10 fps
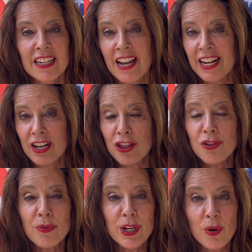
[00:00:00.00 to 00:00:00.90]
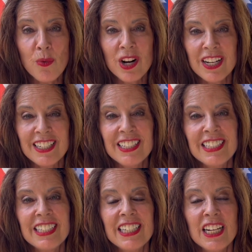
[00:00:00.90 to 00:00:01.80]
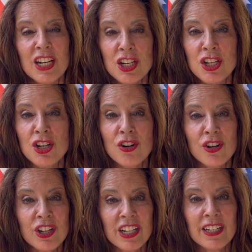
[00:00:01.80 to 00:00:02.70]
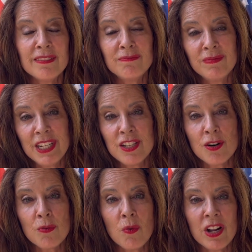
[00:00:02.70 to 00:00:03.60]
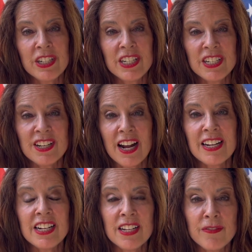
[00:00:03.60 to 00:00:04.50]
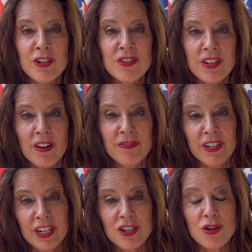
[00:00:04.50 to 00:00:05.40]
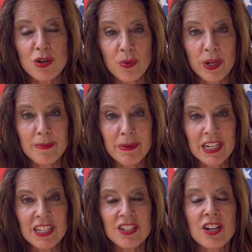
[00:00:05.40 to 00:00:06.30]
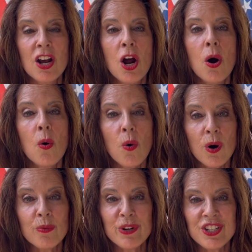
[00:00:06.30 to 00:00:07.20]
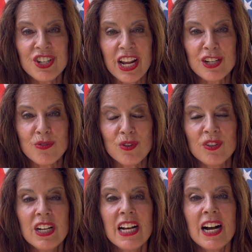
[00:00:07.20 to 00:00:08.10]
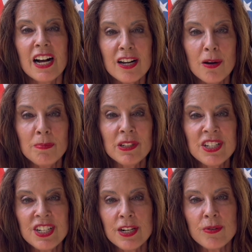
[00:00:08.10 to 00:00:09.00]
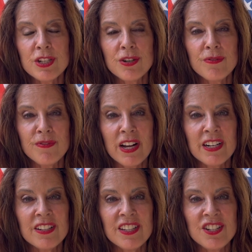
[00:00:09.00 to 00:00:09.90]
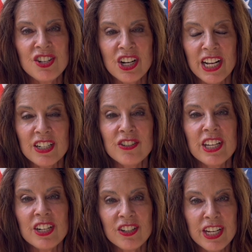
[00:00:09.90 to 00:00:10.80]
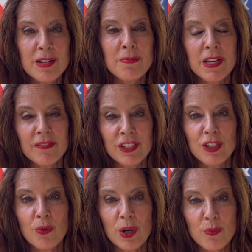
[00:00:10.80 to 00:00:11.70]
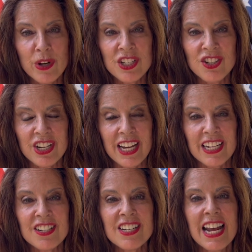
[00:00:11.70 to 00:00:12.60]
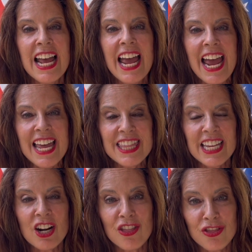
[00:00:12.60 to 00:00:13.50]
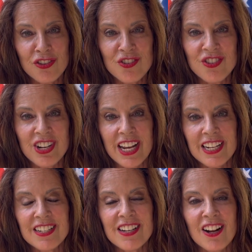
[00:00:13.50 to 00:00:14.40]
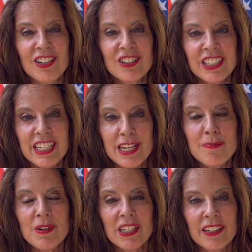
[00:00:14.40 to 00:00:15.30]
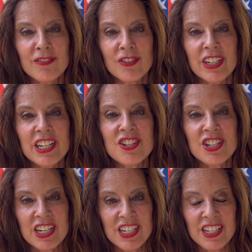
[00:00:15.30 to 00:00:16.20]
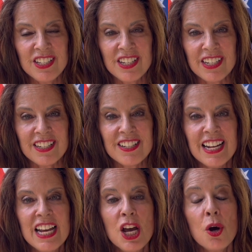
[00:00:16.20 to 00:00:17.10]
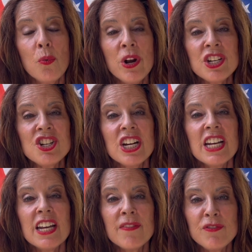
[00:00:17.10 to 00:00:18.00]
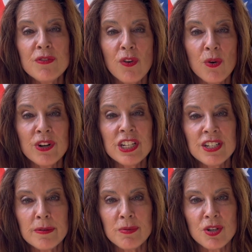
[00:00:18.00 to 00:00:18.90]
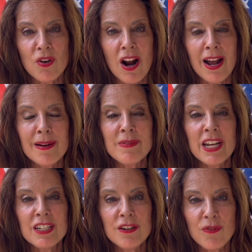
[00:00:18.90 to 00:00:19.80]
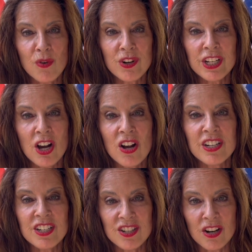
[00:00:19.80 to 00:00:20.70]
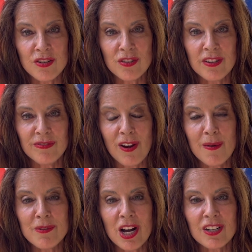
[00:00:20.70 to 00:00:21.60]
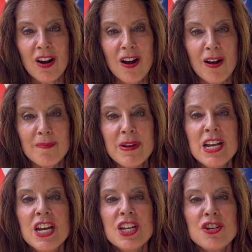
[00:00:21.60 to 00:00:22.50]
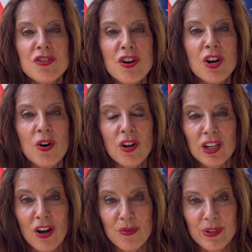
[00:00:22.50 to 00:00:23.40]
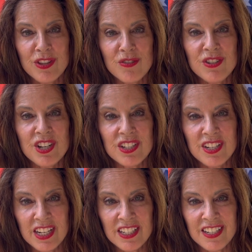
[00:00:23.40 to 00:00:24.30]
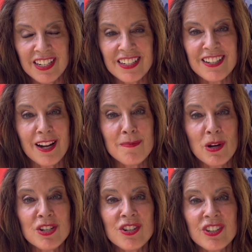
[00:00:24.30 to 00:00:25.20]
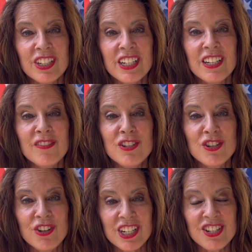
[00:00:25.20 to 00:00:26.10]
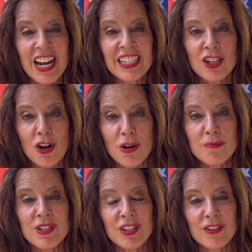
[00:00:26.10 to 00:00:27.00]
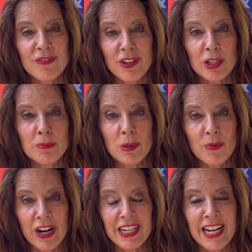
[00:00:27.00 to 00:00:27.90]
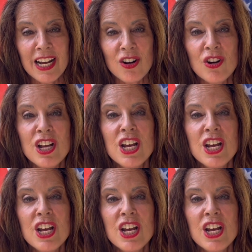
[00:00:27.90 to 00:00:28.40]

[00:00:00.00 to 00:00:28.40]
like on 301, you're going to either want to decide to give yourself an extra 20 minutes or reschedule. A couple of secrets you'll find on this channel that I'll keep giving you on Wednesdays. And then on Thursdays, I'll look to keep delivering statistics, which if you've already subscribed and you've already gone to sandralaflamme.com, you know, along with those statistics, I'm also going to give you exact homes that are available right now,